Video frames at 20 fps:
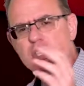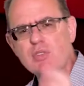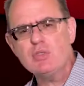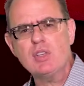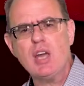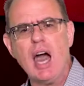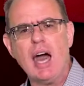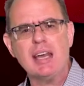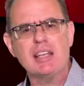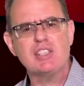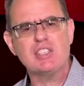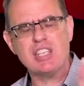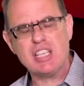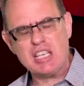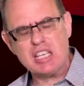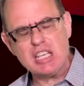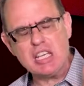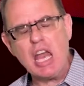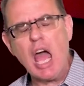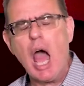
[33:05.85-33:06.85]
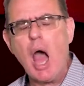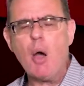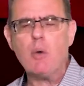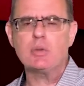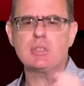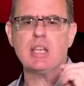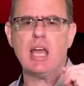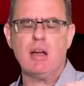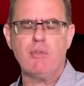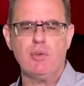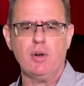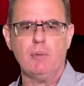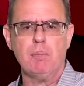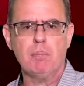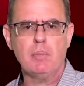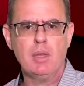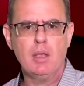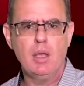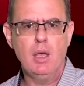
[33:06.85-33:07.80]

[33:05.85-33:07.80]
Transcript: of God and said, No, devil?